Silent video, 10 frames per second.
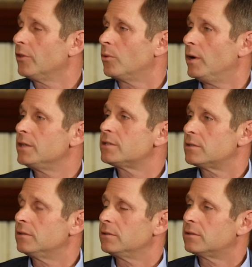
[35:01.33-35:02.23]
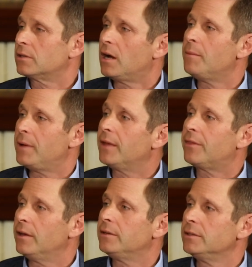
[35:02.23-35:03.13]
otherwise to, yeah. to combat
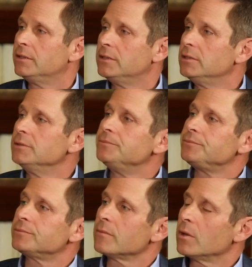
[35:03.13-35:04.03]
that. That's right. Yeah.